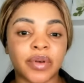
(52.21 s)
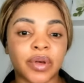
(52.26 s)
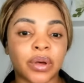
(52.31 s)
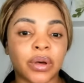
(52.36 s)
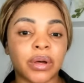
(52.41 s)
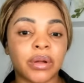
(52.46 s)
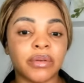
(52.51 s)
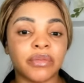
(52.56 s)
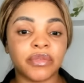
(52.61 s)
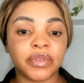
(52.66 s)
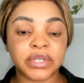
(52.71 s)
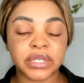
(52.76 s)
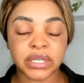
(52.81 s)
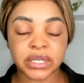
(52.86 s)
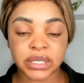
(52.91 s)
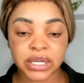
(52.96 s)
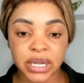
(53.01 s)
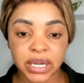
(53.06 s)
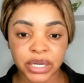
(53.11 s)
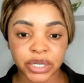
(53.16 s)

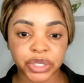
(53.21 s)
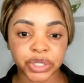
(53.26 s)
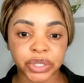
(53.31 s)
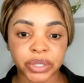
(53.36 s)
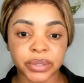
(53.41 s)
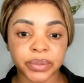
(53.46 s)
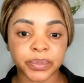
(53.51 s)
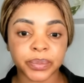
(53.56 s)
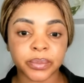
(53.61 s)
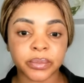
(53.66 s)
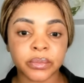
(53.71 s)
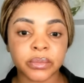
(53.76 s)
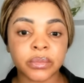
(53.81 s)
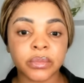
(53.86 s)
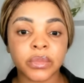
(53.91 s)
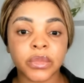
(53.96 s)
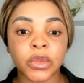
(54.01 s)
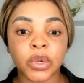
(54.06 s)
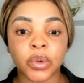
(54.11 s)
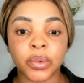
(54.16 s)
conversation
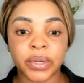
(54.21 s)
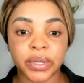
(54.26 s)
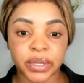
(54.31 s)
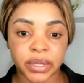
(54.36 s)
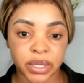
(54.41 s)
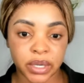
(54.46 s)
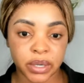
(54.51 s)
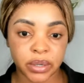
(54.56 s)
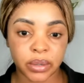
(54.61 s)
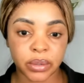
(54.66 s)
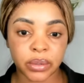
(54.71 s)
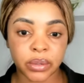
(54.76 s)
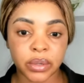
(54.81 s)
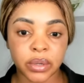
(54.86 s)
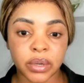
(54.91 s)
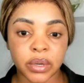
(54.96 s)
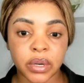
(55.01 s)
with you.